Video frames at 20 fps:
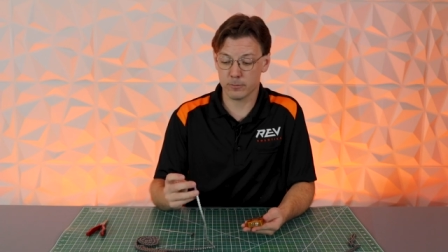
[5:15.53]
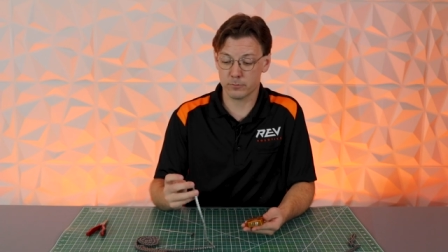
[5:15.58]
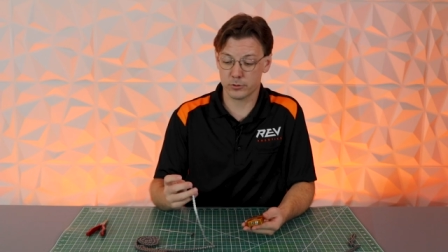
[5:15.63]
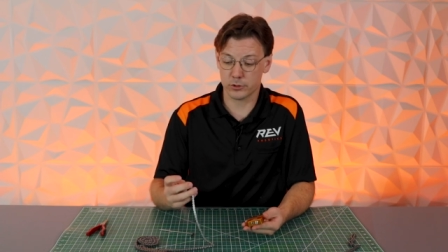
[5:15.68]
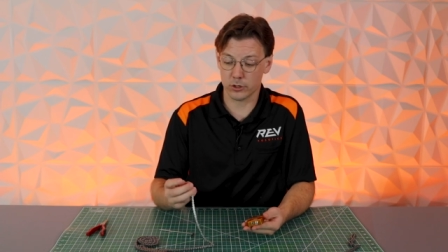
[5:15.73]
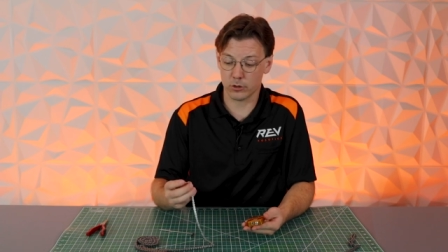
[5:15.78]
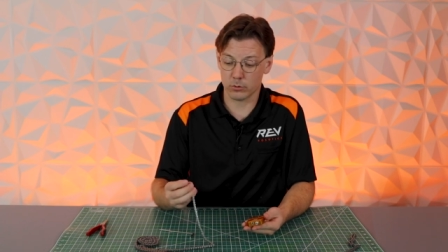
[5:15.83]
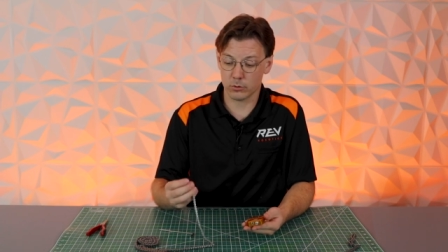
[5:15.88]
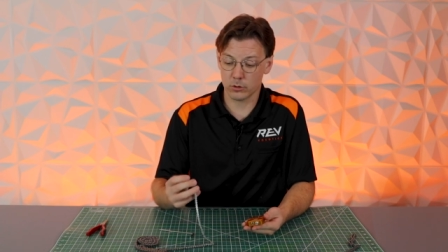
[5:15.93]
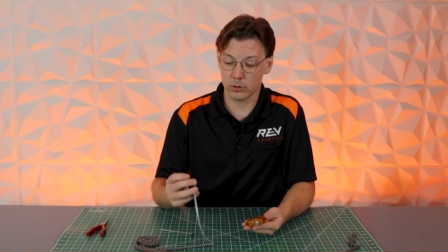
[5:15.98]

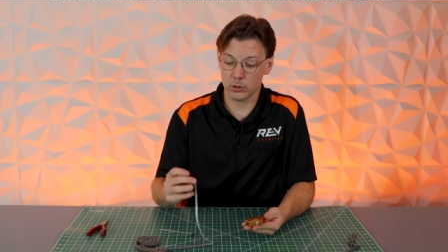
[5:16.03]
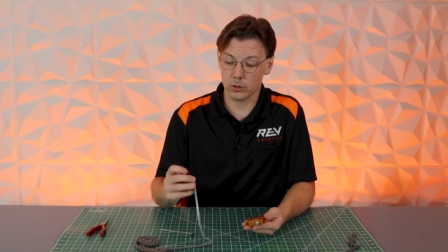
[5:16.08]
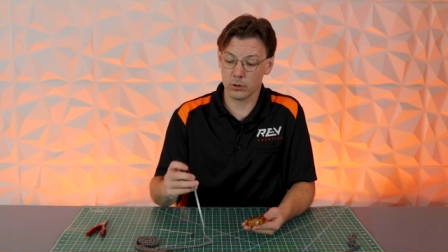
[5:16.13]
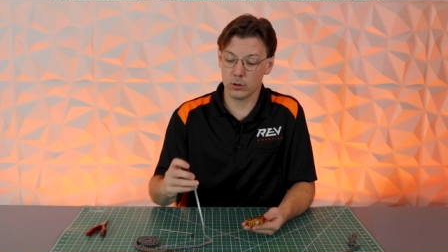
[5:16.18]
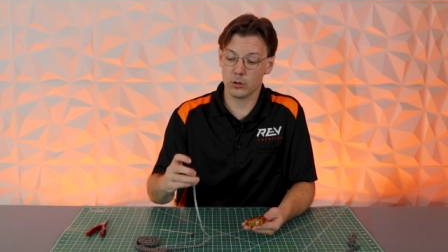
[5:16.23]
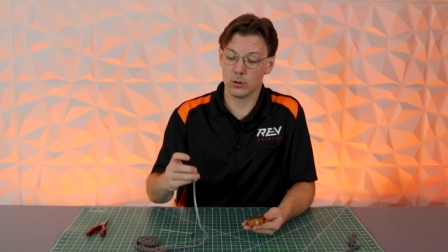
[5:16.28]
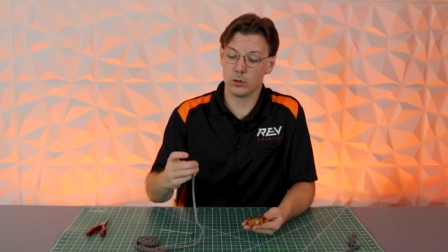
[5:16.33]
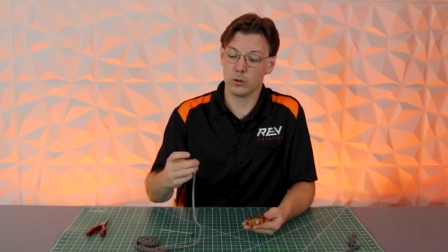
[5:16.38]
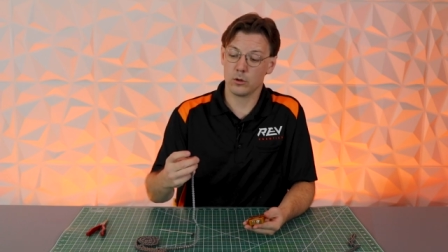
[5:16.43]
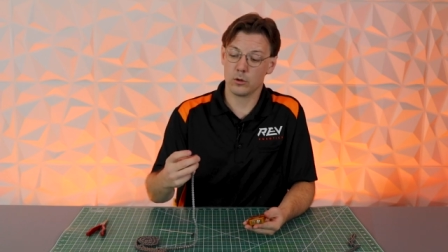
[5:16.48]
So
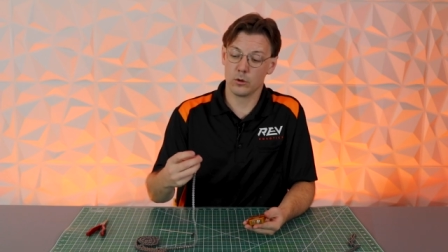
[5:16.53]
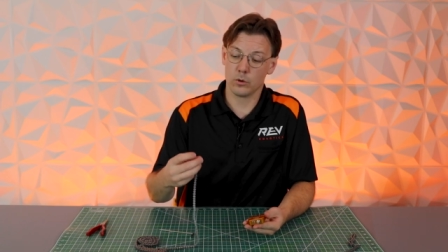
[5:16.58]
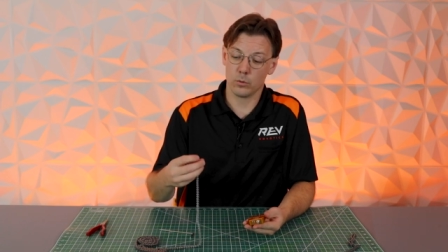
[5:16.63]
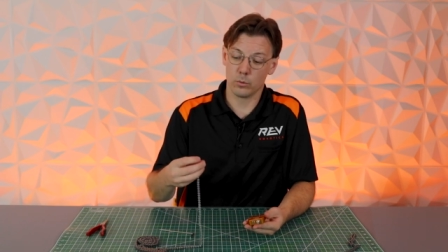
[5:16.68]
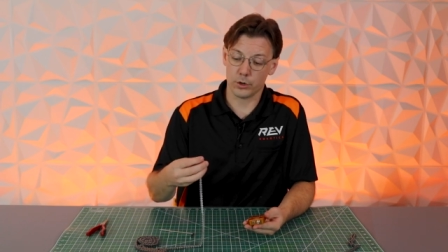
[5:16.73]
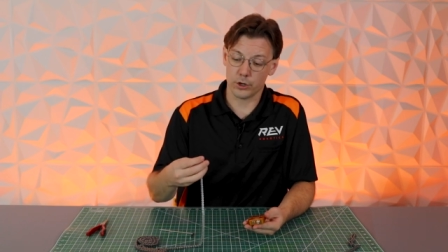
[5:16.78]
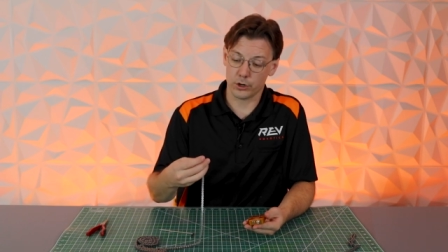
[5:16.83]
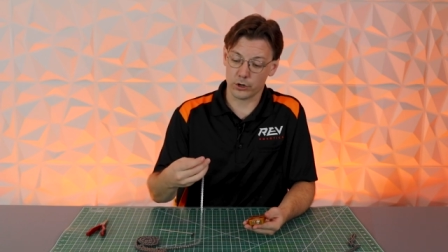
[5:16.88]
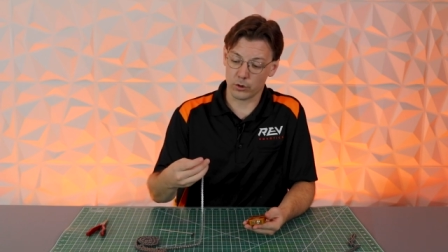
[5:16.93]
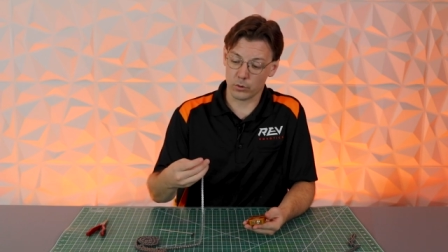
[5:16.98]

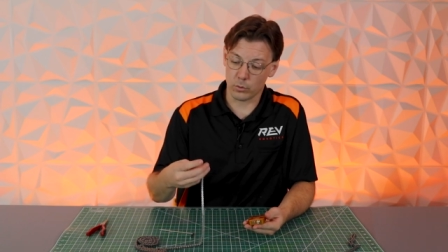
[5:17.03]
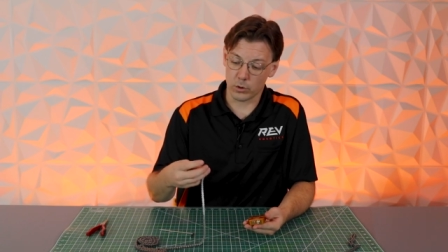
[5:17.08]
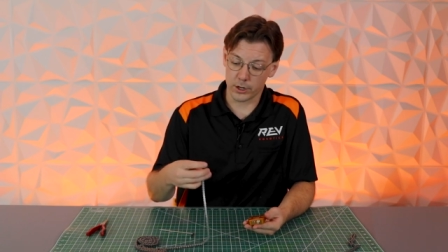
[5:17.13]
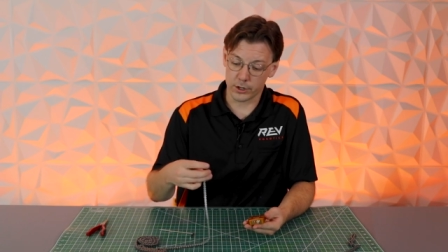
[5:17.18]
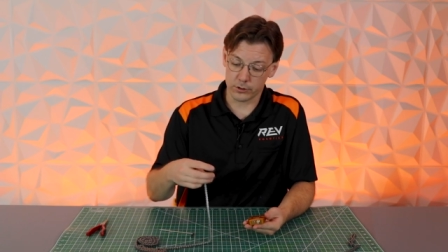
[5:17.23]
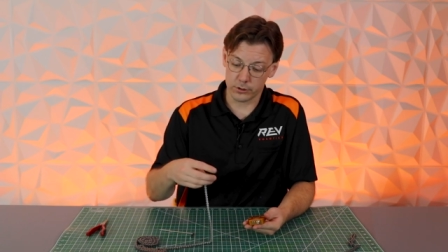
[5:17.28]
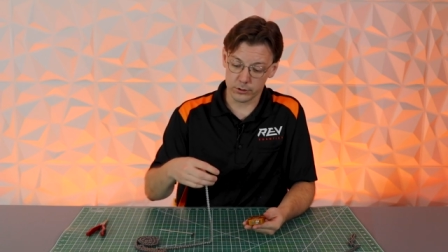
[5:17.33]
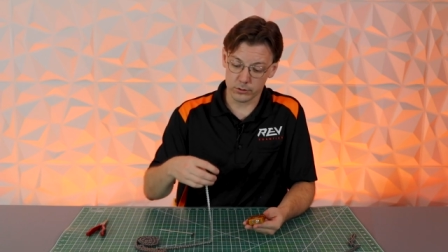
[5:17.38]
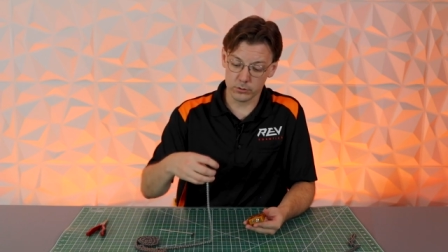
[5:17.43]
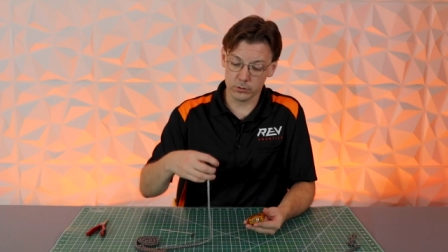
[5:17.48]
what you're going to
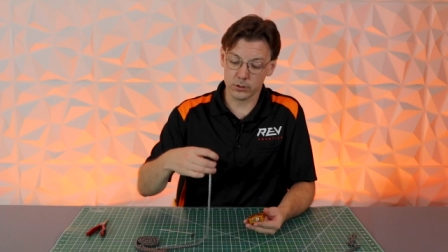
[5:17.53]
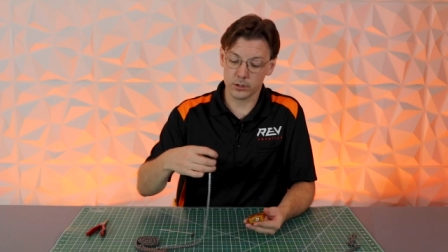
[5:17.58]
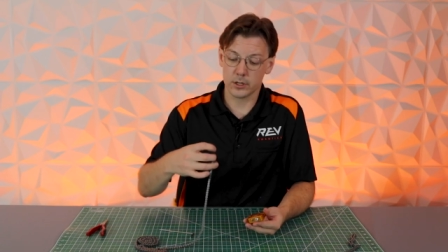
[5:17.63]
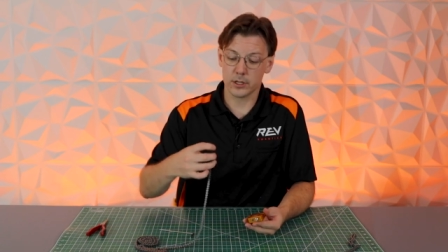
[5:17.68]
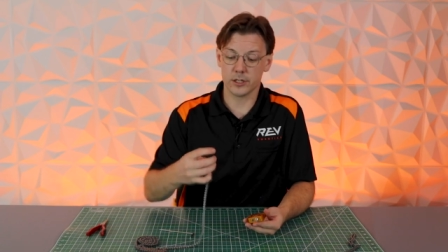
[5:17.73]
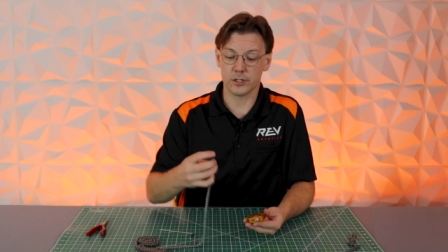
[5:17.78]
want to do